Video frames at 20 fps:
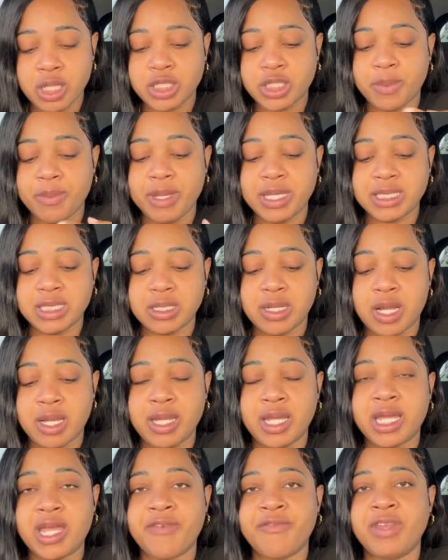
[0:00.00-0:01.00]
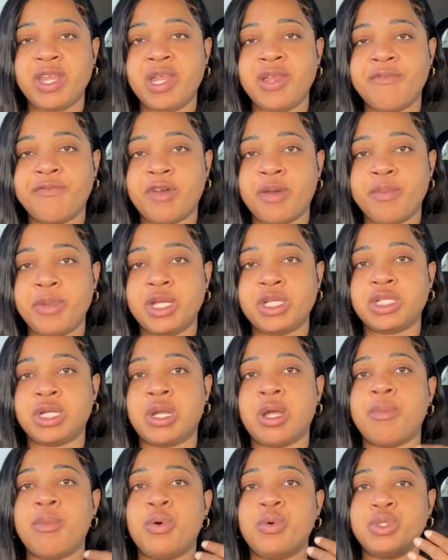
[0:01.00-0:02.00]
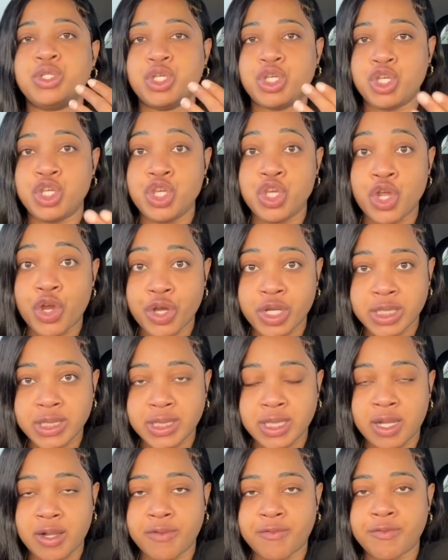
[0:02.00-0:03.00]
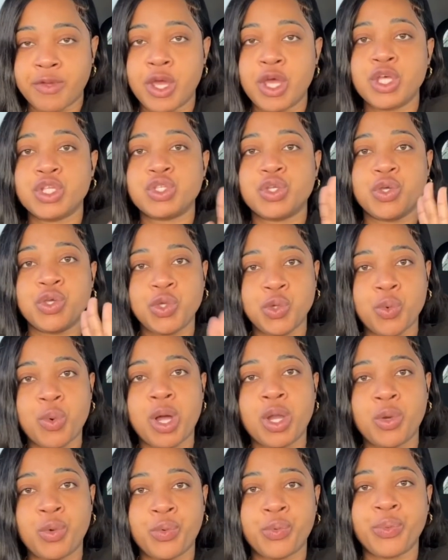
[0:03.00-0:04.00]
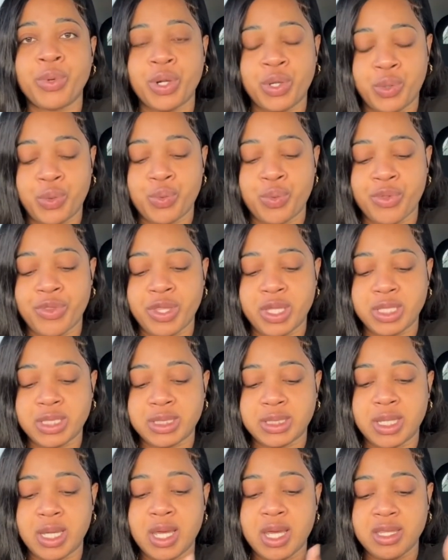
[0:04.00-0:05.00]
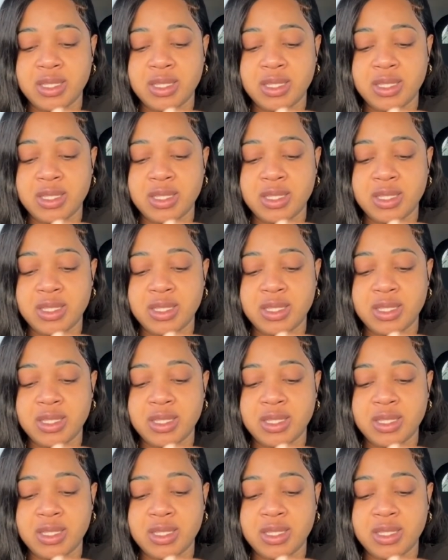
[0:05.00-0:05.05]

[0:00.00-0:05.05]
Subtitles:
So basically I give you information about yourself, so you alone will know this.